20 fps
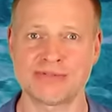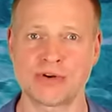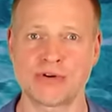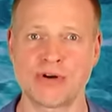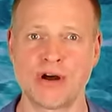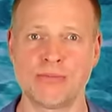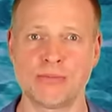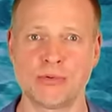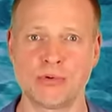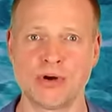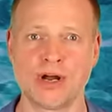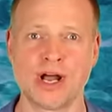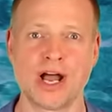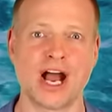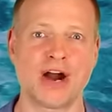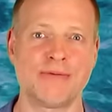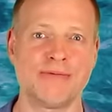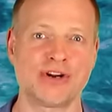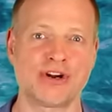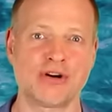the combo,
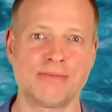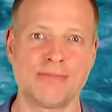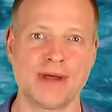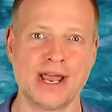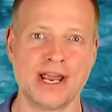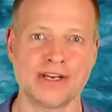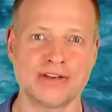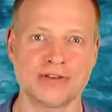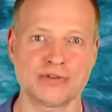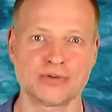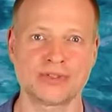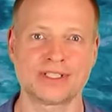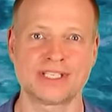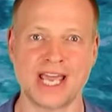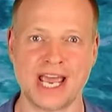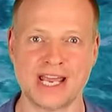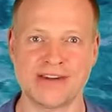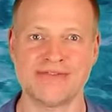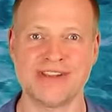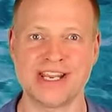I recommend you to get